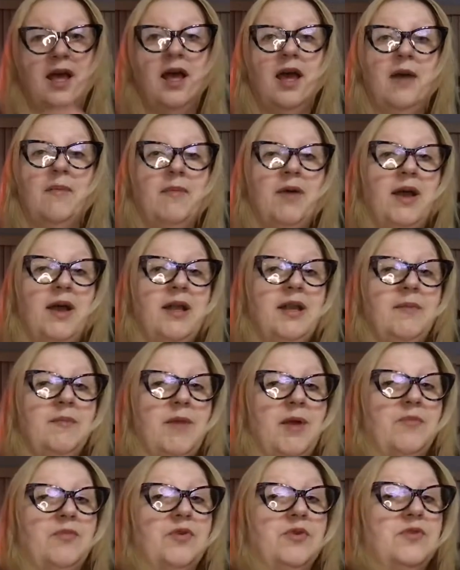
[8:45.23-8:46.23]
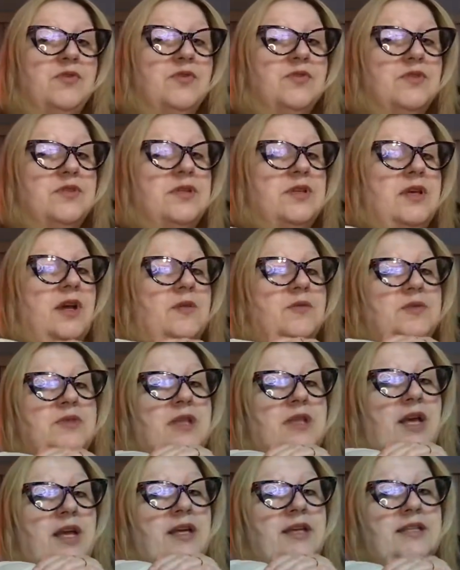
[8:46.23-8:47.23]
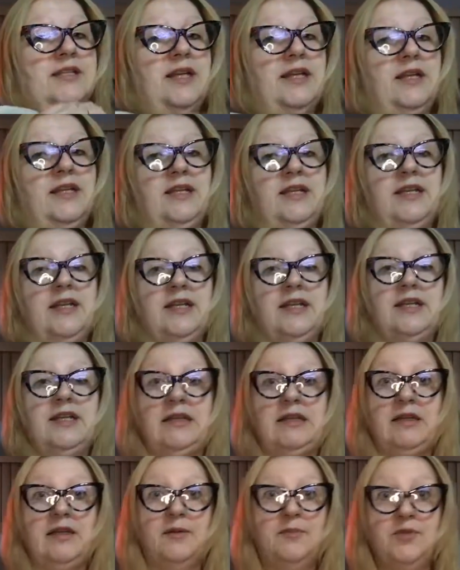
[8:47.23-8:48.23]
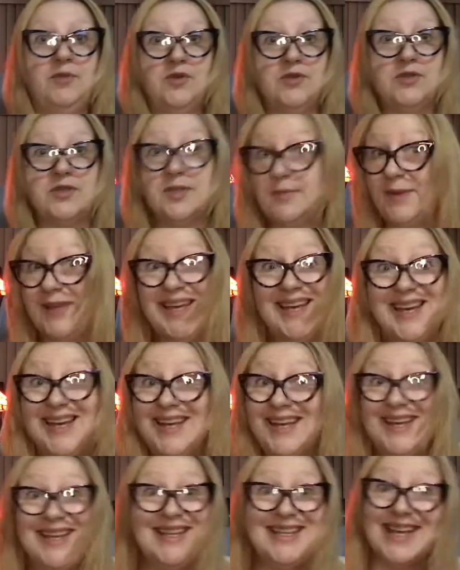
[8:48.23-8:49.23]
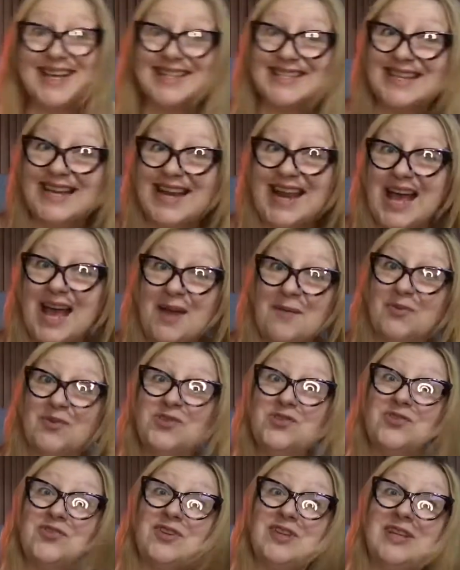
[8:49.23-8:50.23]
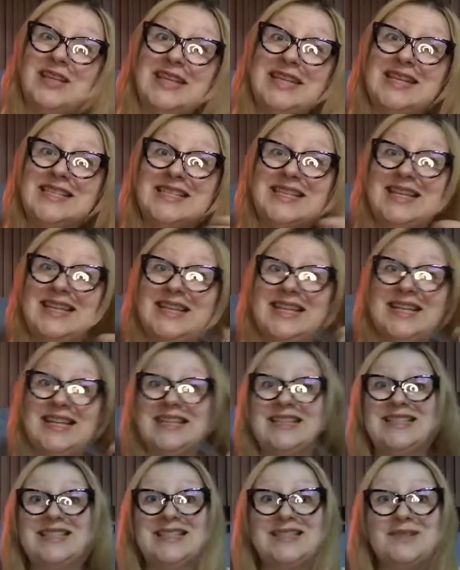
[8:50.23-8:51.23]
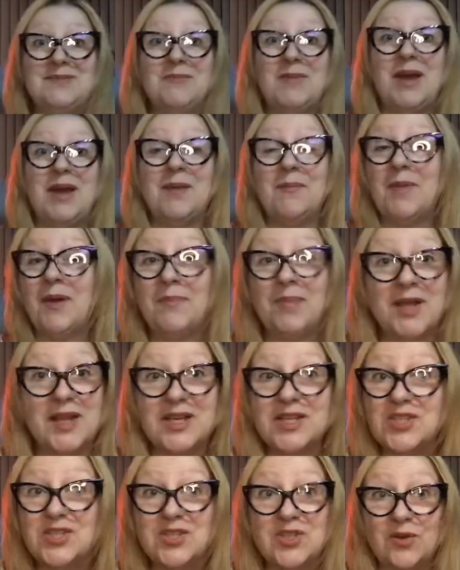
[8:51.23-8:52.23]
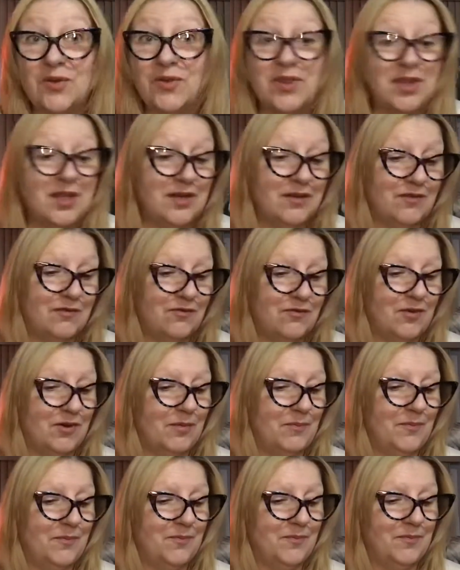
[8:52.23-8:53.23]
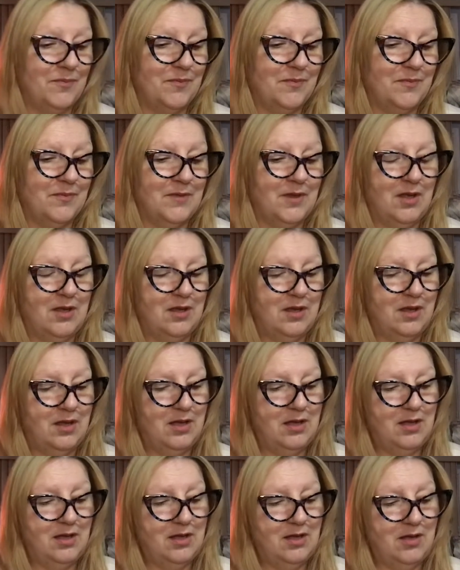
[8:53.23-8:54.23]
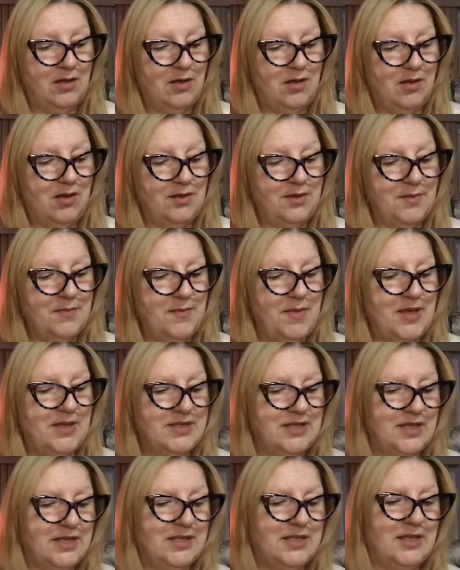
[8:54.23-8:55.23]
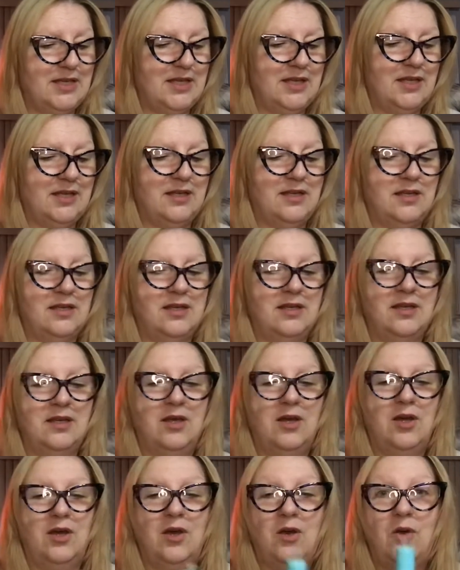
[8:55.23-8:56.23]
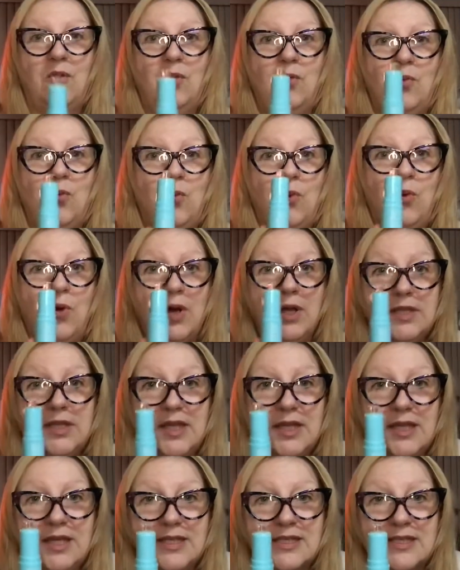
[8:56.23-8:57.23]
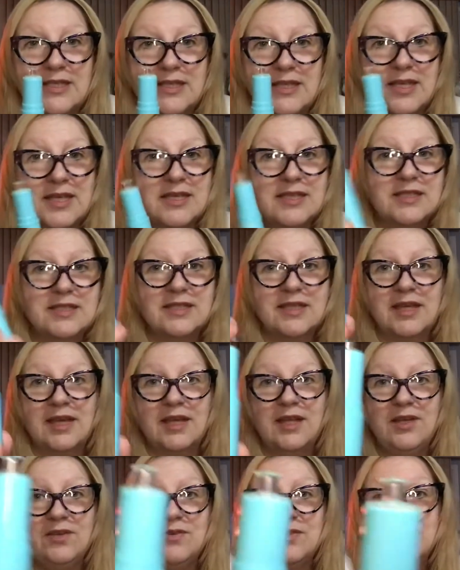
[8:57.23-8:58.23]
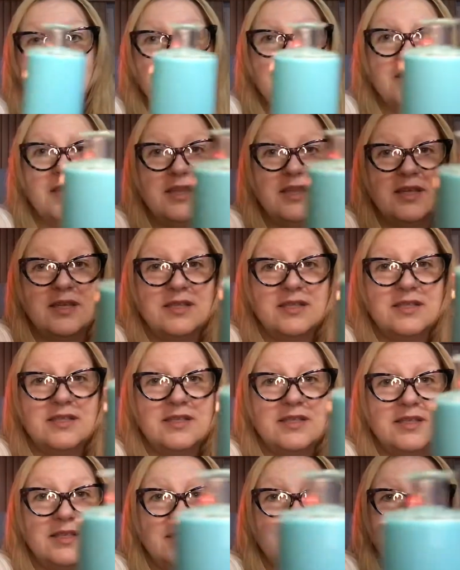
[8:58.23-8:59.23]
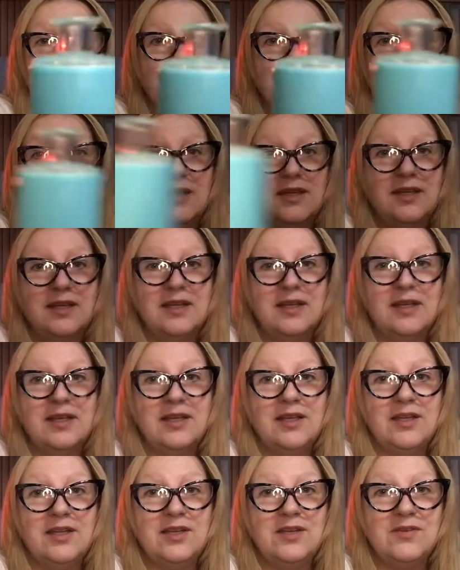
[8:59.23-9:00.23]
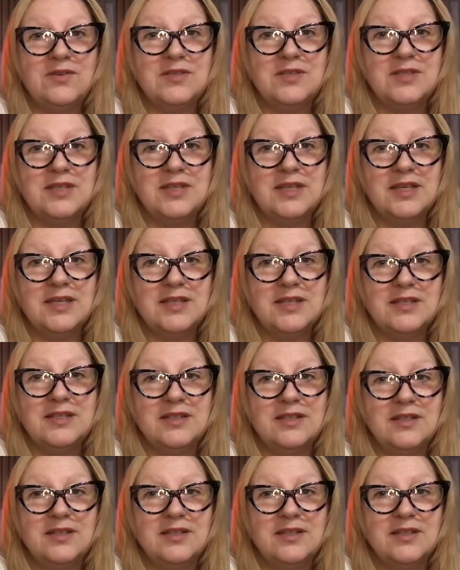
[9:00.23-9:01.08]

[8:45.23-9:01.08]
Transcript: I'm hiding my bruise. See, I was lying saying Nick abuses me. He doesn't. I bruise real easy. It's my blood is so thin from all the meds I take. What is this? Can you see this? Can you see it?